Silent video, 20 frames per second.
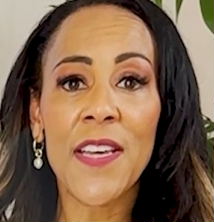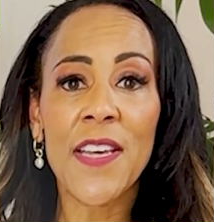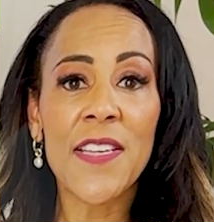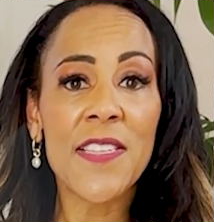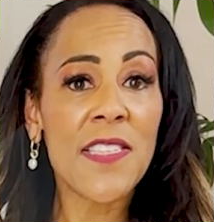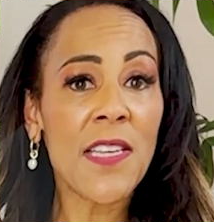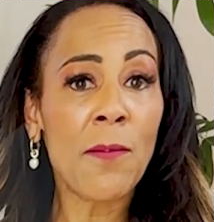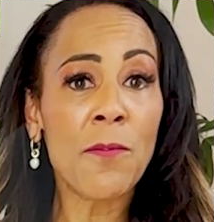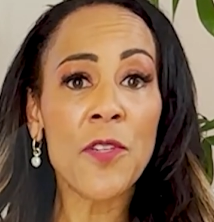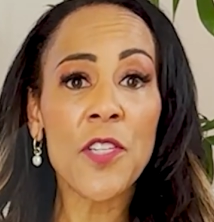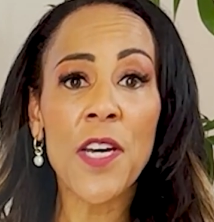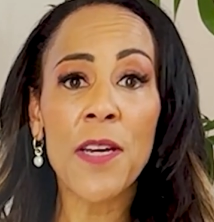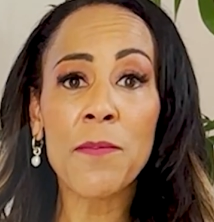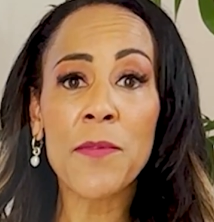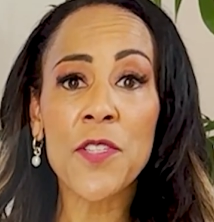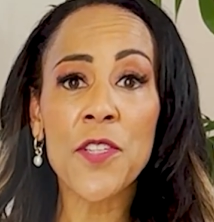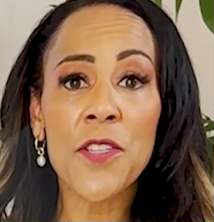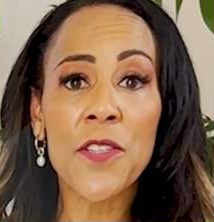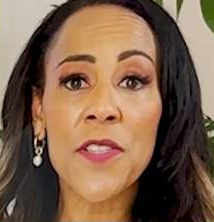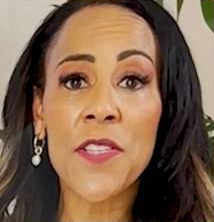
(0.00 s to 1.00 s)

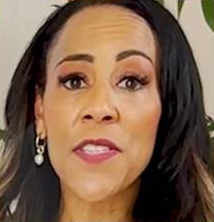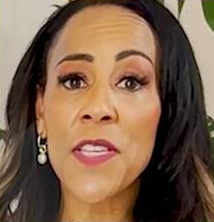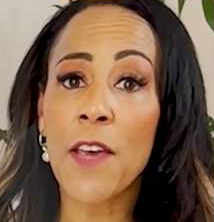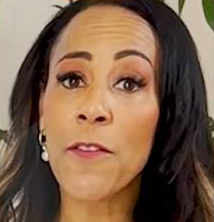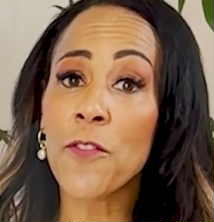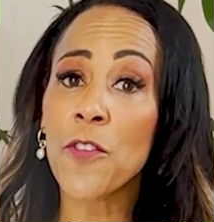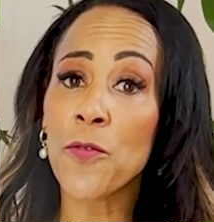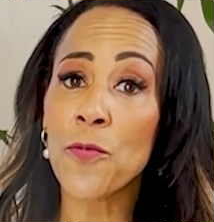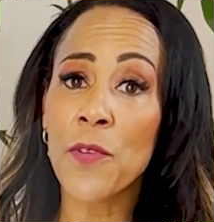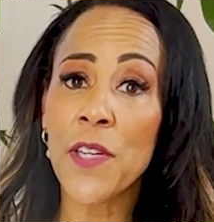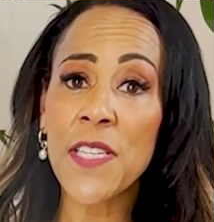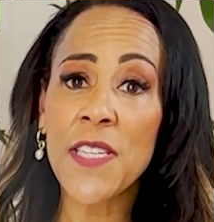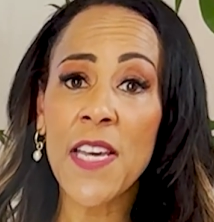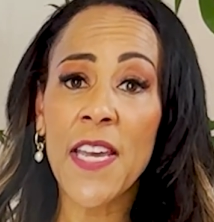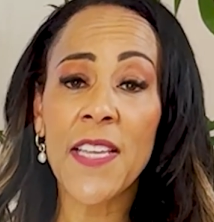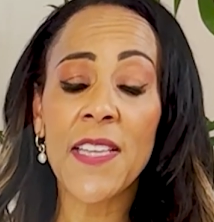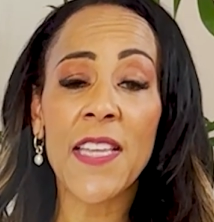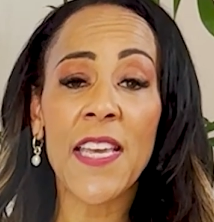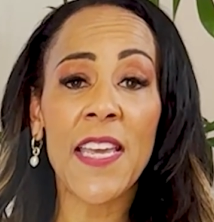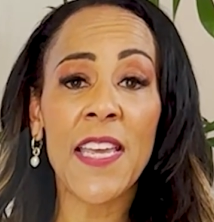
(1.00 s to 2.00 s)
Sometimes nurses have to
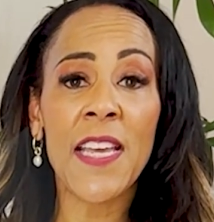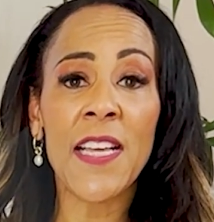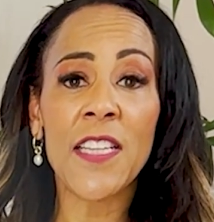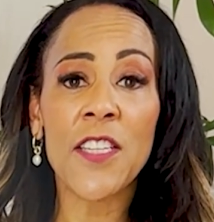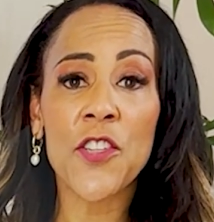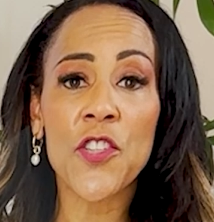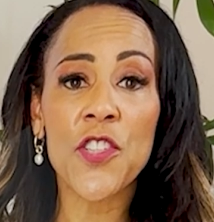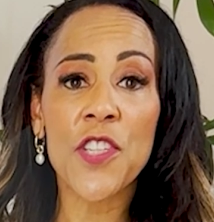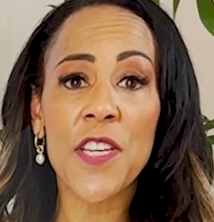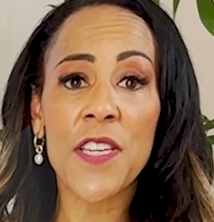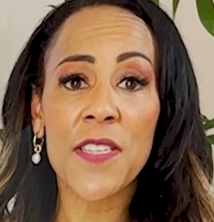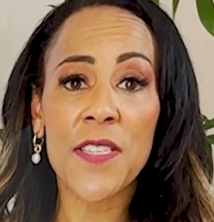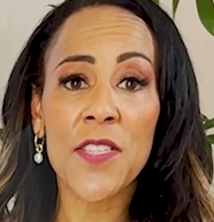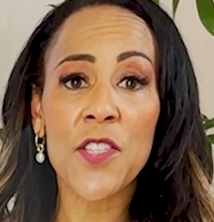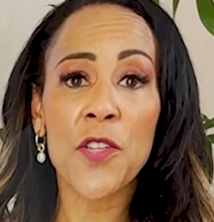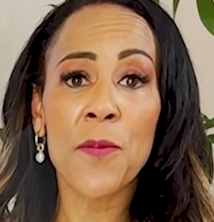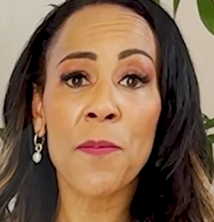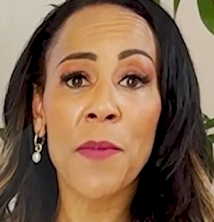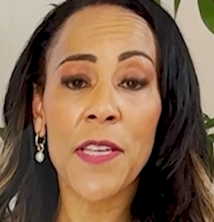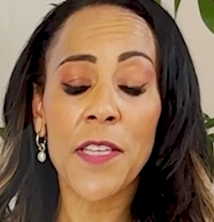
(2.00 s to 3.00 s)
retake their English test
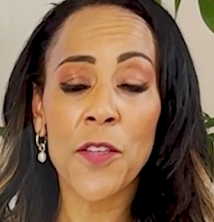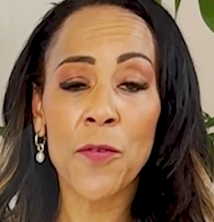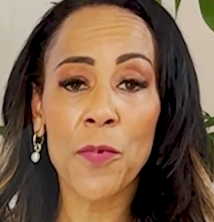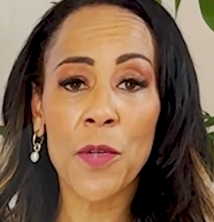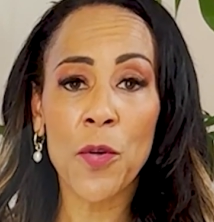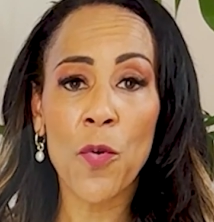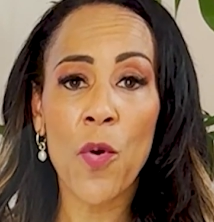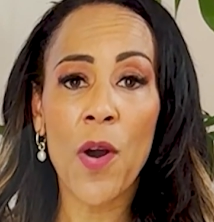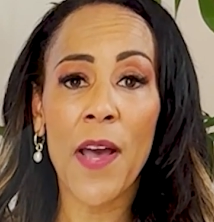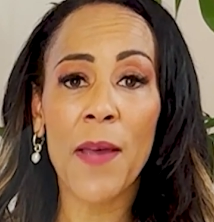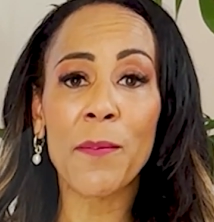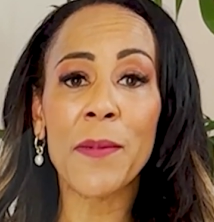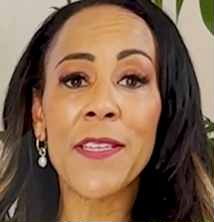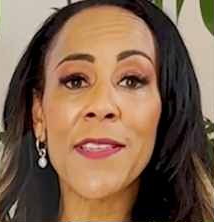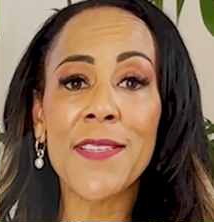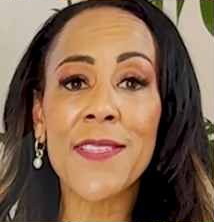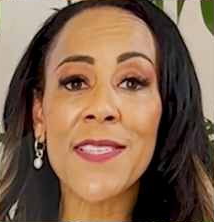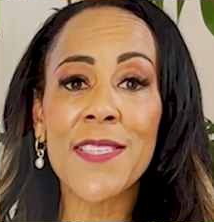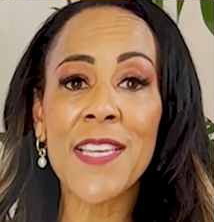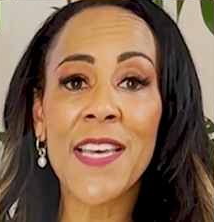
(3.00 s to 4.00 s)
to meet the
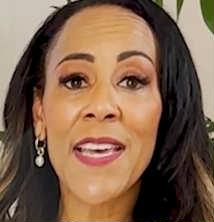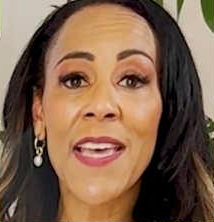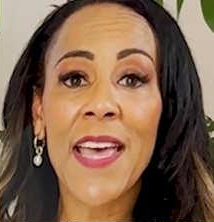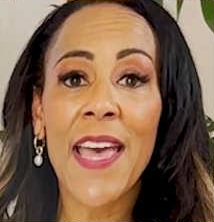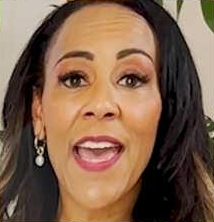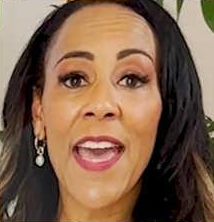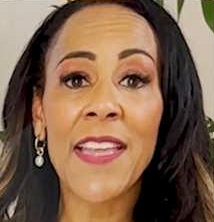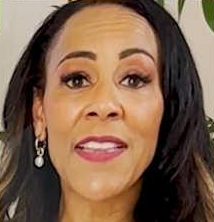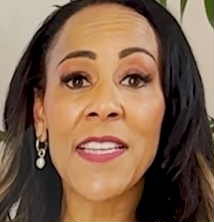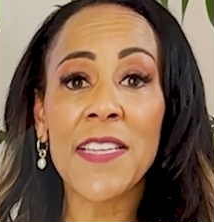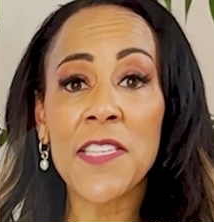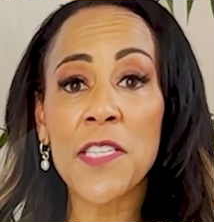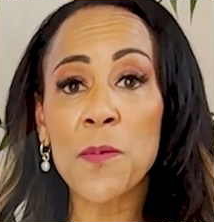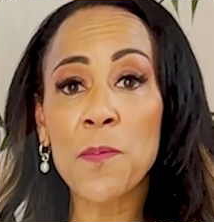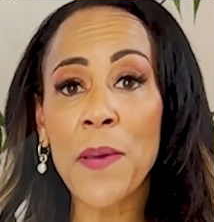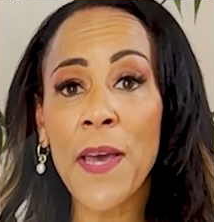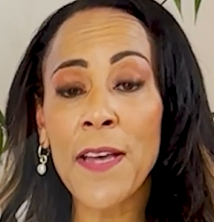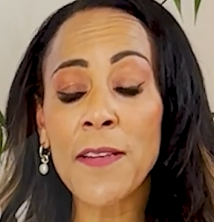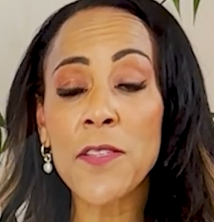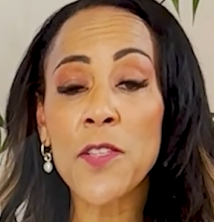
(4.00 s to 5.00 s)
requirements, and their
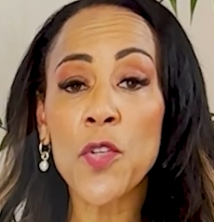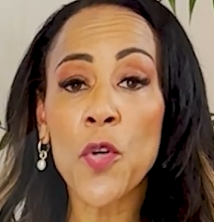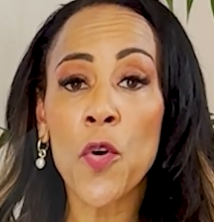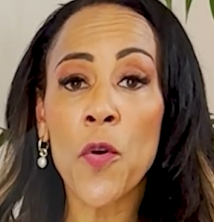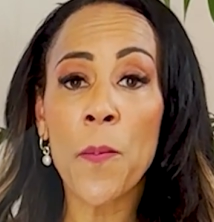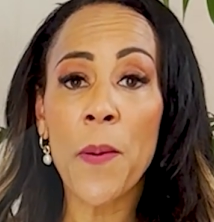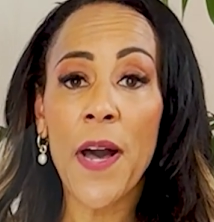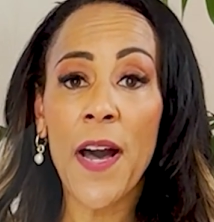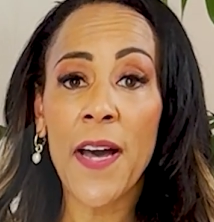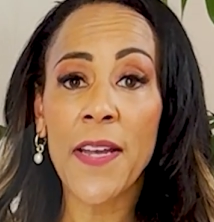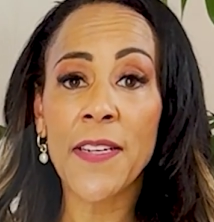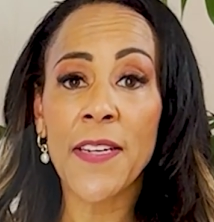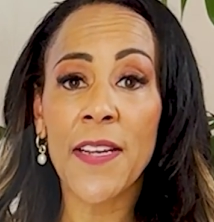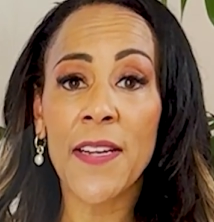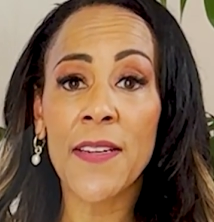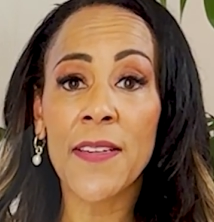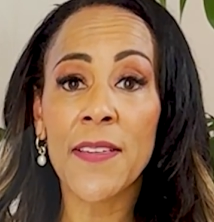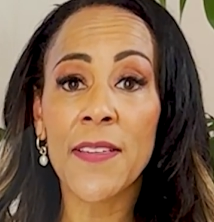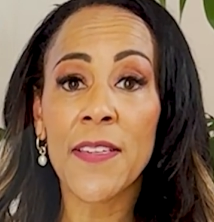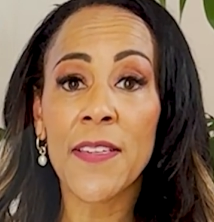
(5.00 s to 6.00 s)
spouse or partner